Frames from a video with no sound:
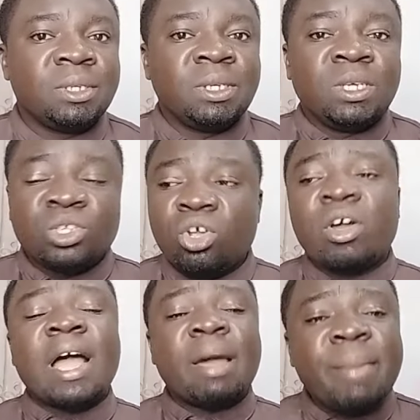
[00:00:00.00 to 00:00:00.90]
So
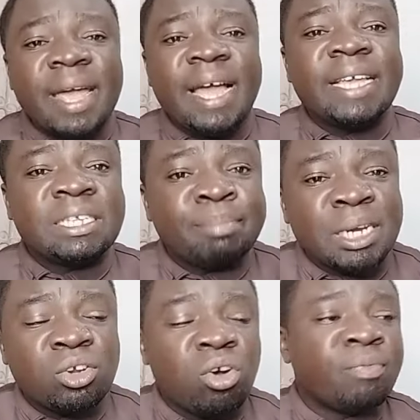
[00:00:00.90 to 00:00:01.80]
Kakamega is
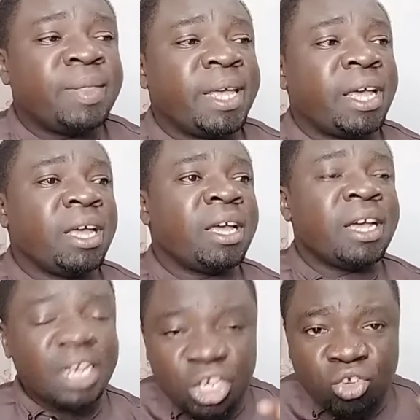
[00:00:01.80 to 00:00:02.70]
part of the
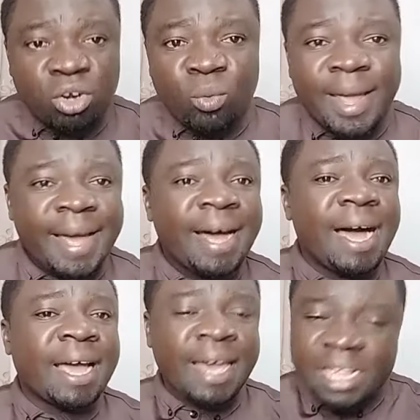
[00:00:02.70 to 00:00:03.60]
region
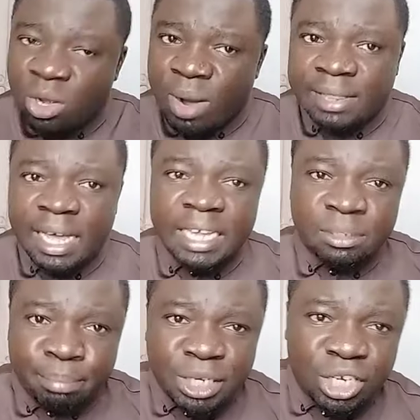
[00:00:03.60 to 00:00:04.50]
where Kenya Kwanza is
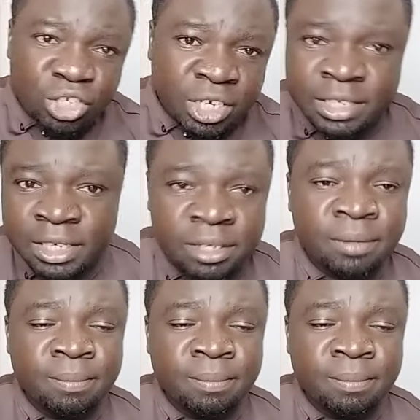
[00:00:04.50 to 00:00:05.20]
being rejected.